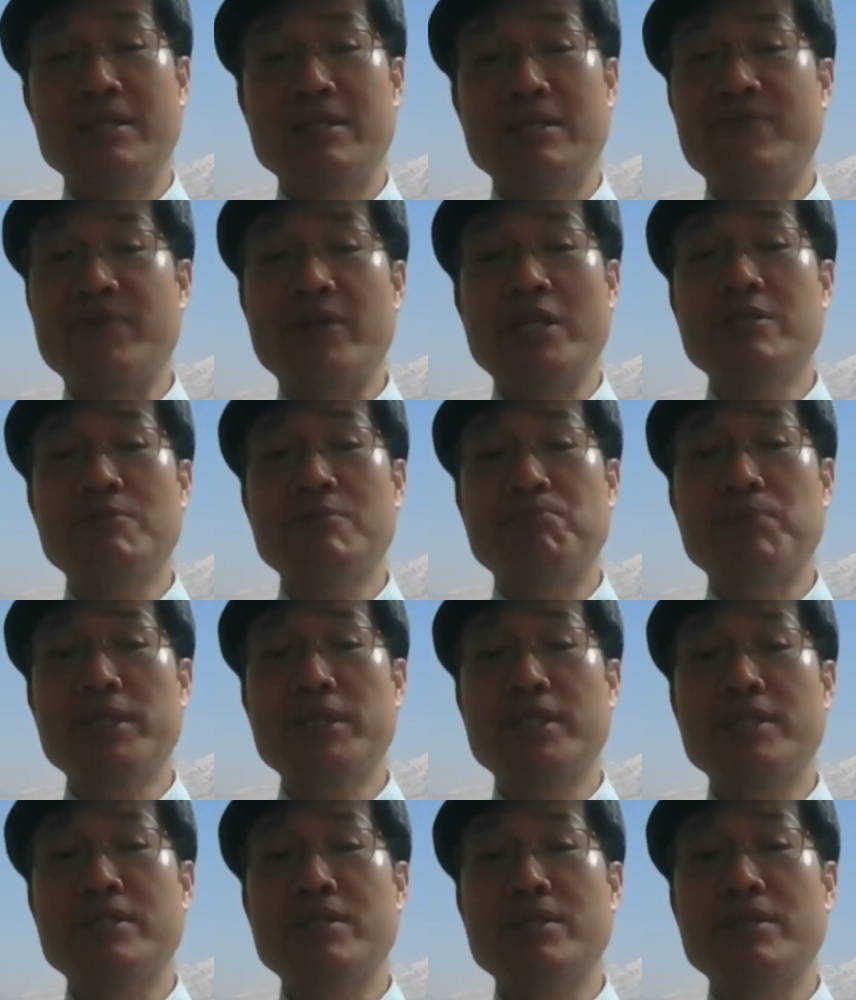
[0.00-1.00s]
the financial
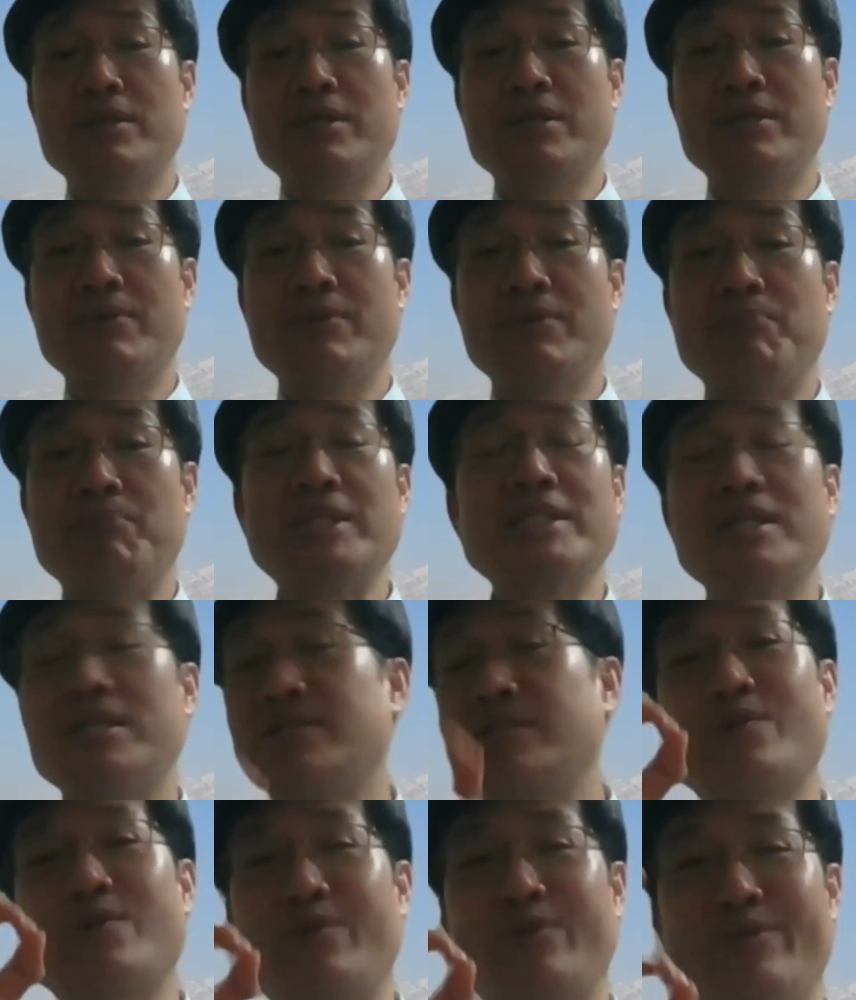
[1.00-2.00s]
burden is
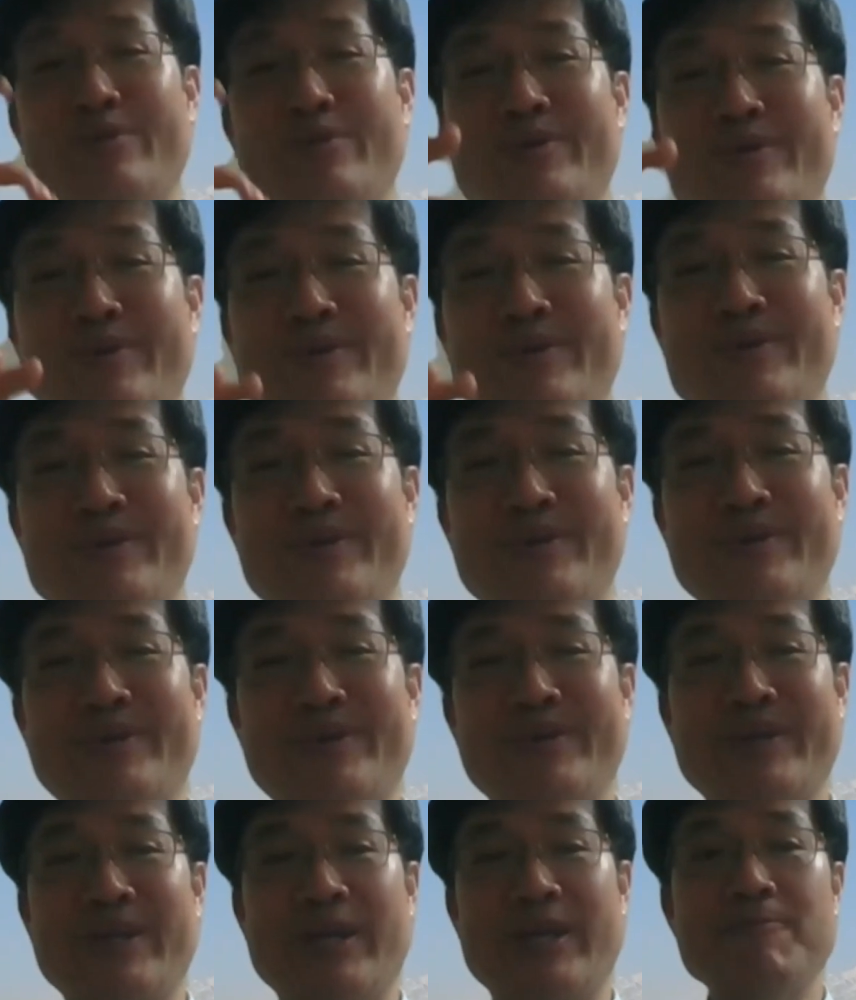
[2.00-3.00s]
basically zero.
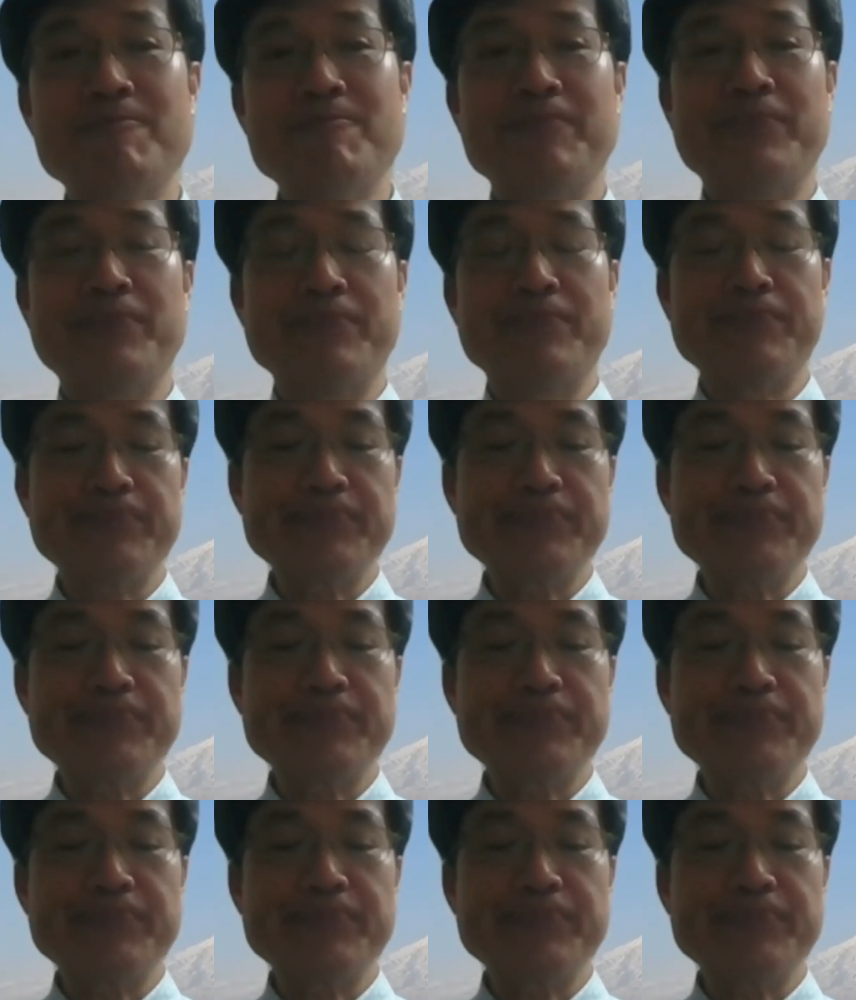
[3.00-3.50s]
Okay.